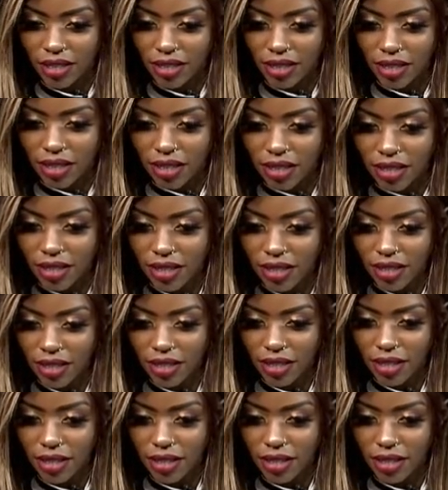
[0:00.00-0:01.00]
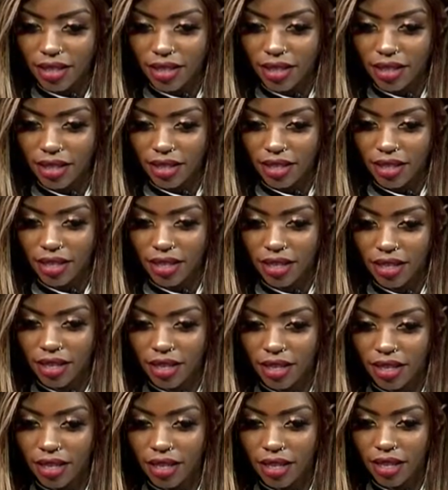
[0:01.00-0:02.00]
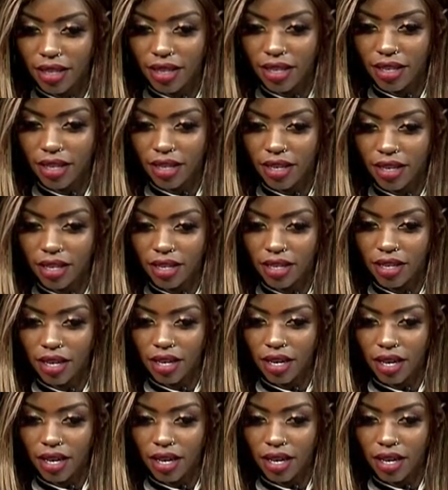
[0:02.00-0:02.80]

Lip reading: [no speech]